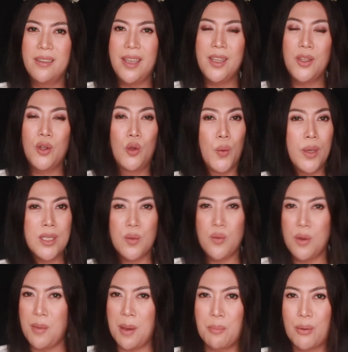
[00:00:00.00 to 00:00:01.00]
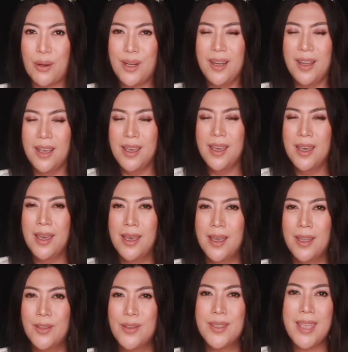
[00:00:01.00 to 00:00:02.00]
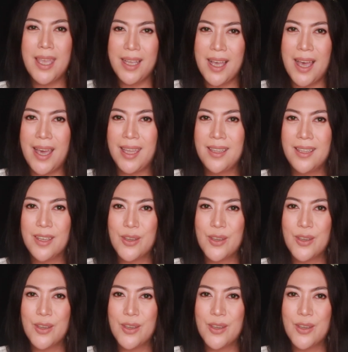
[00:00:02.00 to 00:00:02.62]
And always remember to stay kind